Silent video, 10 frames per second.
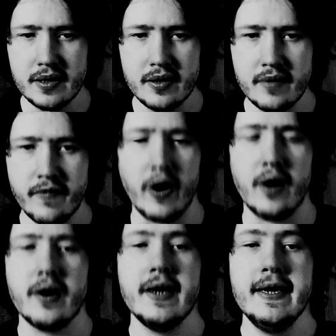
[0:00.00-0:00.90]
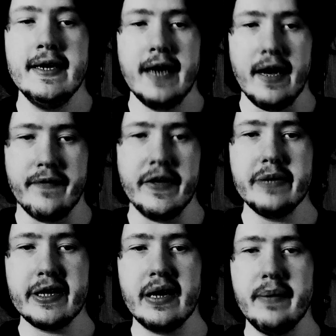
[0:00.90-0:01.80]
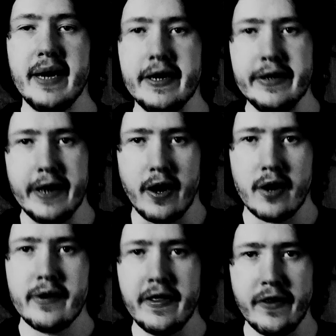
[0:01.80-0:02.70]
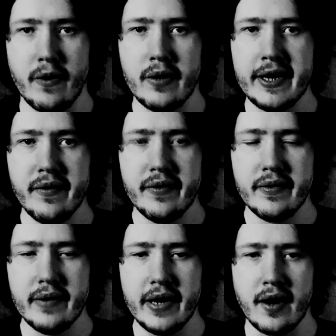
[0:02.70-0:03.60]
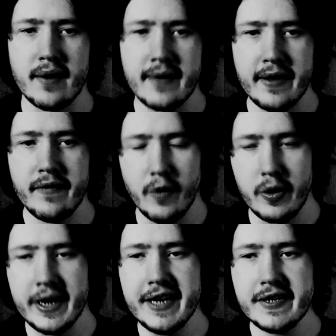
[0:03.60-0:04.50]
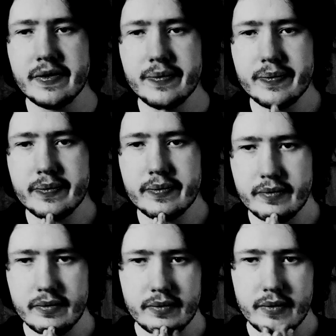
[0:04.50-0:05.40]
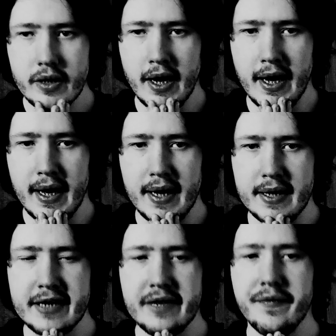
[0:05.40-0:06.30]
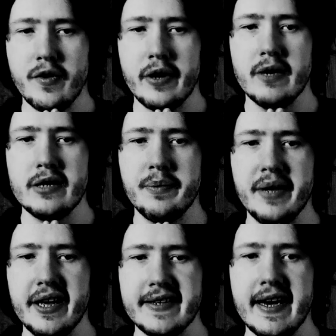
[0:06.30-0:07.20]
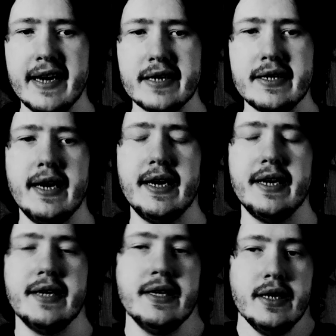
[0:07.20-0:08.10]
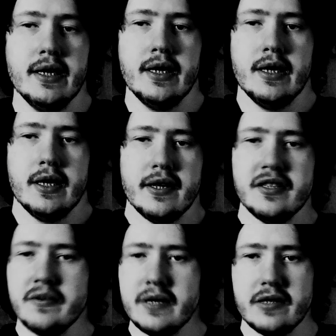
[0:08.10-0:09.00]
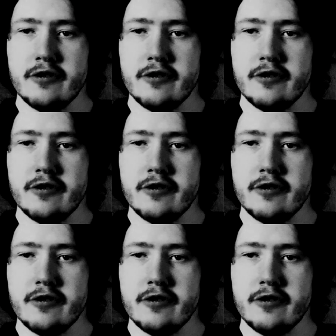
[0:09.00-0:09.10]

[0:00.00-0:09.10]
for a film to come out in early 40s, 1941 to be exact, this one's